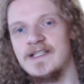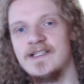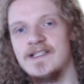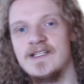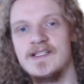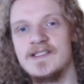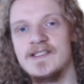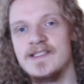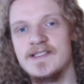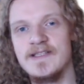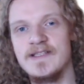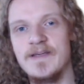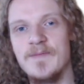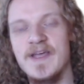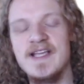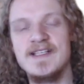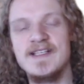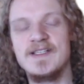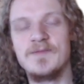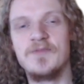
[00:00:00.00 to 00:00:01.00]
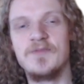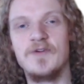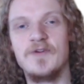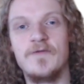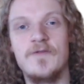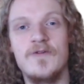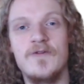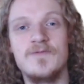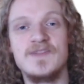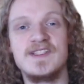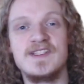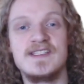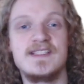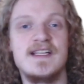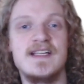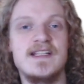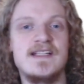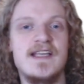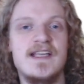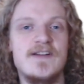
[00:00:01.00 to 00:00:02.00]
this amazing performance
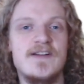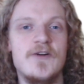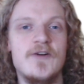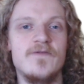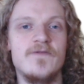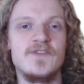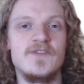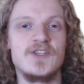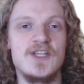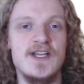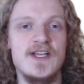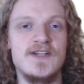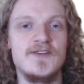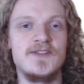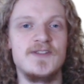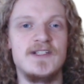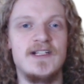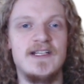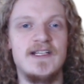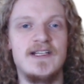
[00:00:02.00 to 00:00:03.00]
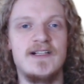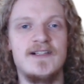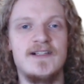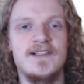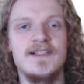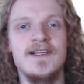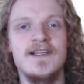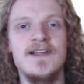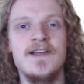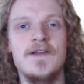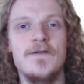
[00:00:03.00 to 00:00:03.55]
did get overshadowed a little.